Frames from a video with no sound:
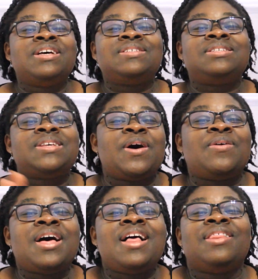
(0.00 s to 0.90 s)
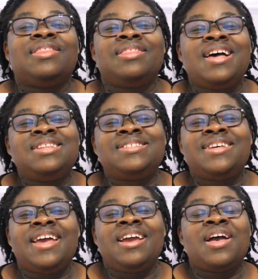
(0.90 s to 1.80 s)
So let's
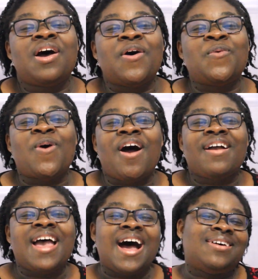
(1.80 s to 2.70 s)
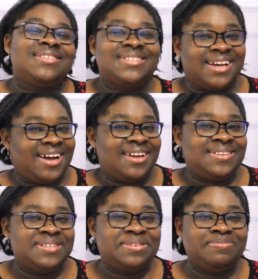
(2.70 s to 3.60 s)
take a walk outside.